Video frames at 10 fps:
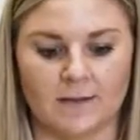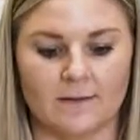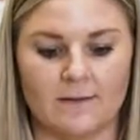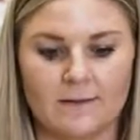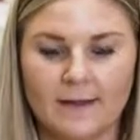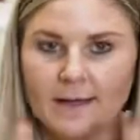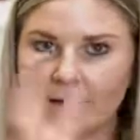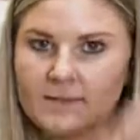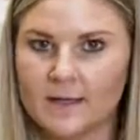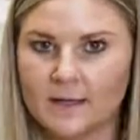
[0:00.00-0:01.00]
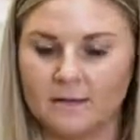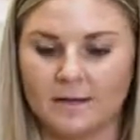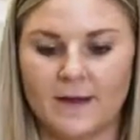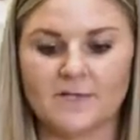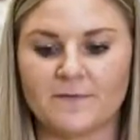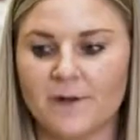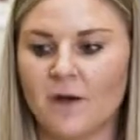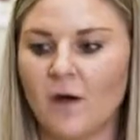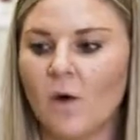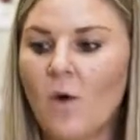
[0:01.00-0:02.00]
And like I said in the last
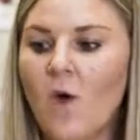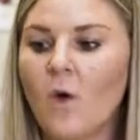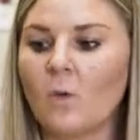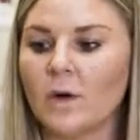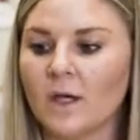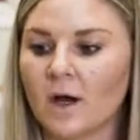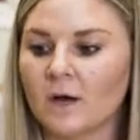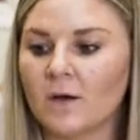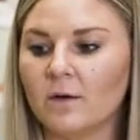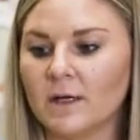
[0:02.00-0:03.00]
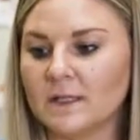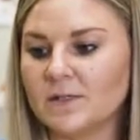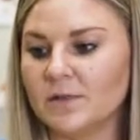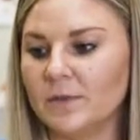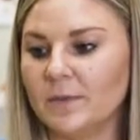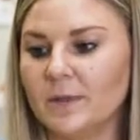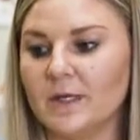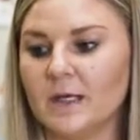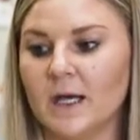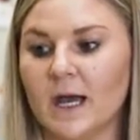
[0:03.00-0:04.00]
video, we are going to
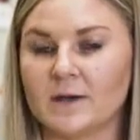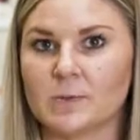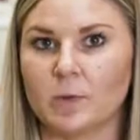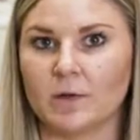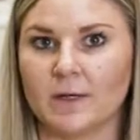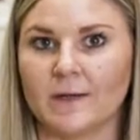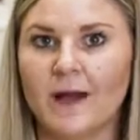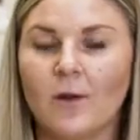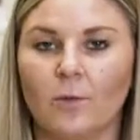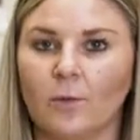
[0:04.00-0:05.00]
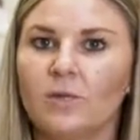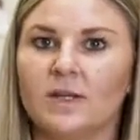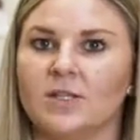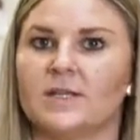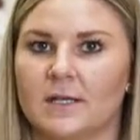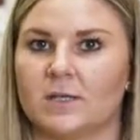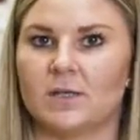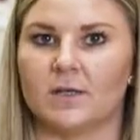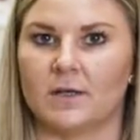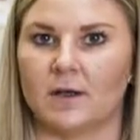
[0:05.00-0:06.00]
be exploring not only just engineering